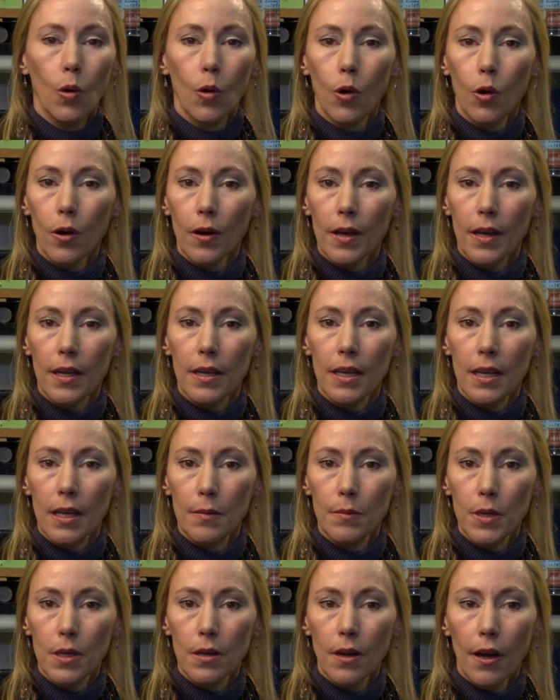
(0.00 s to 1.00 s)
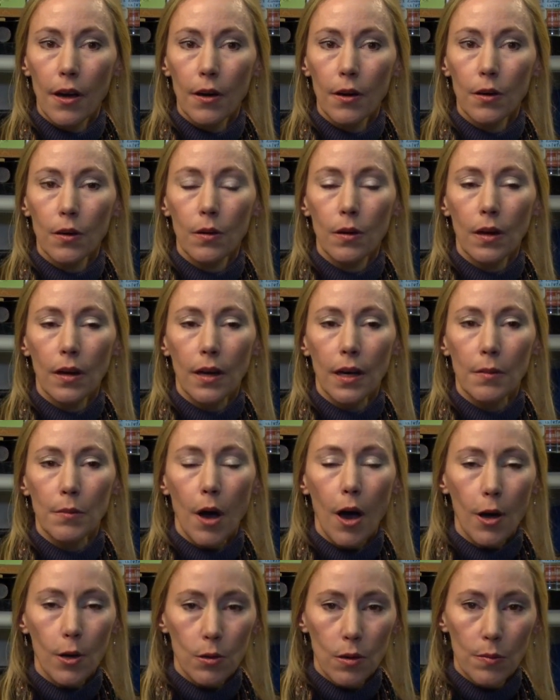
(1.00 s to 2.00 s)
or in immuno um,
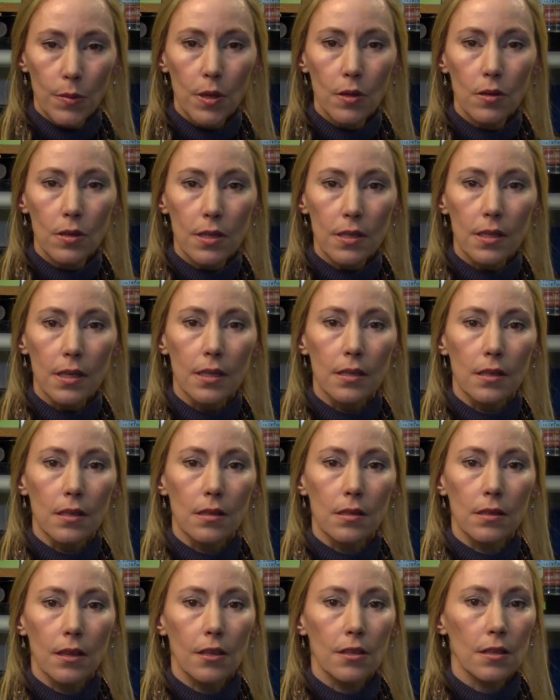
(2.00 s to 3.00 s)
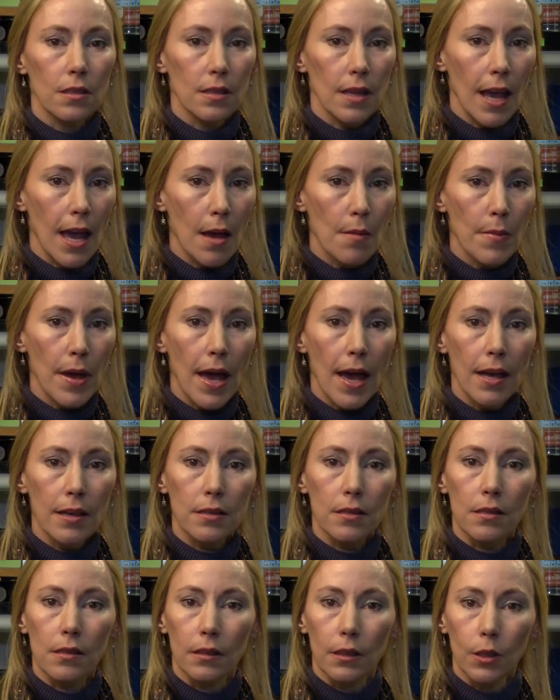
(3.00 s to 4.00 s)
autoimmune diseases such as M
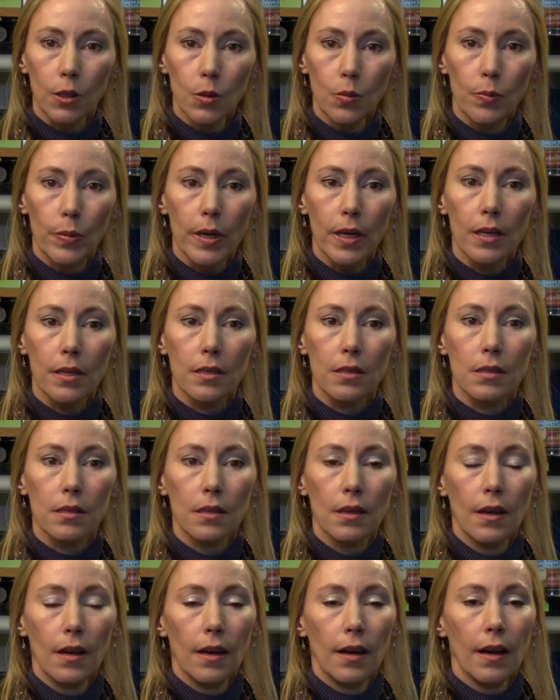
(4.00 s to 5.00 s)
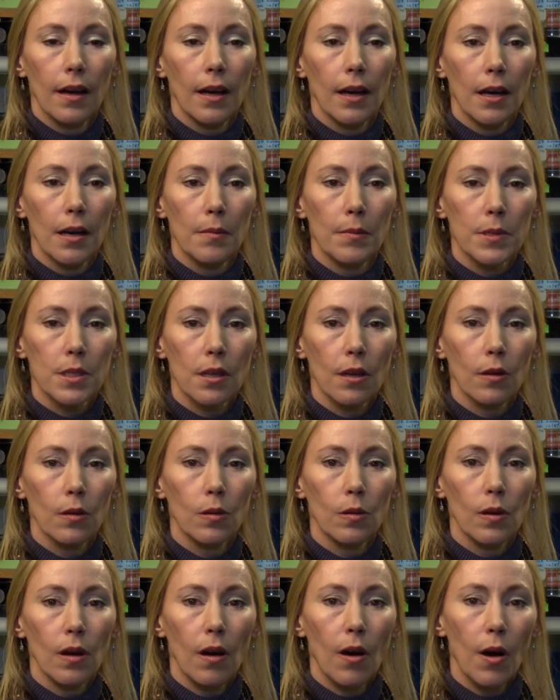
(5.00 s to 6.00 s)
S, lupus. Um,
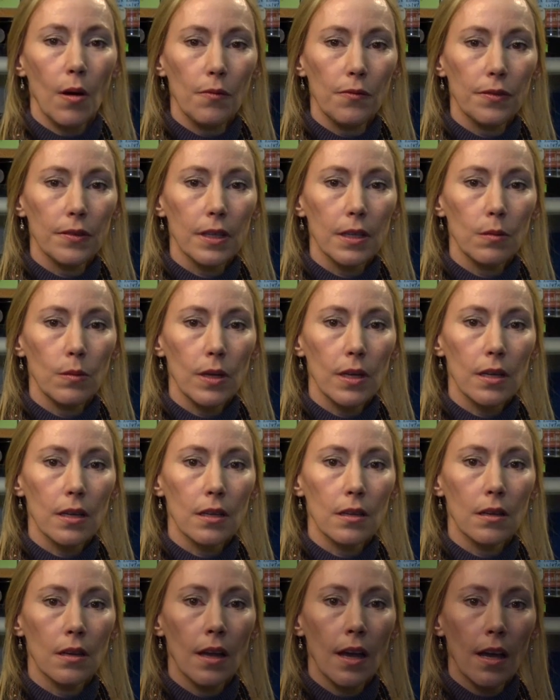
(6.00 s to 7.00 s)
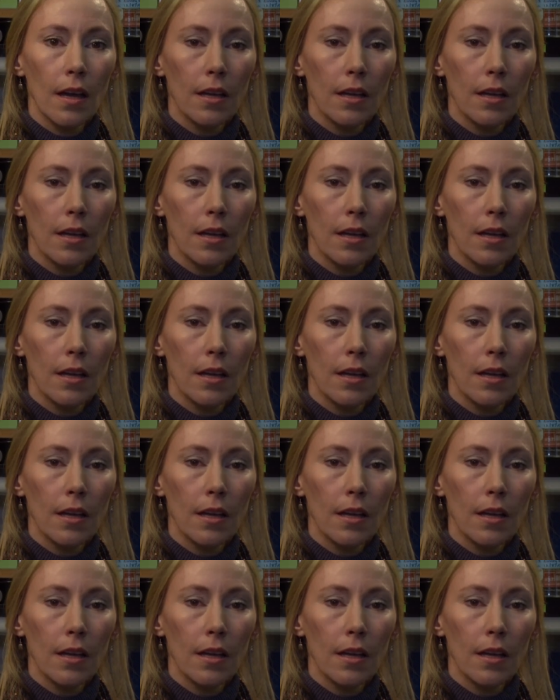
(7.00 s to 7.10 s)
so hopefully we can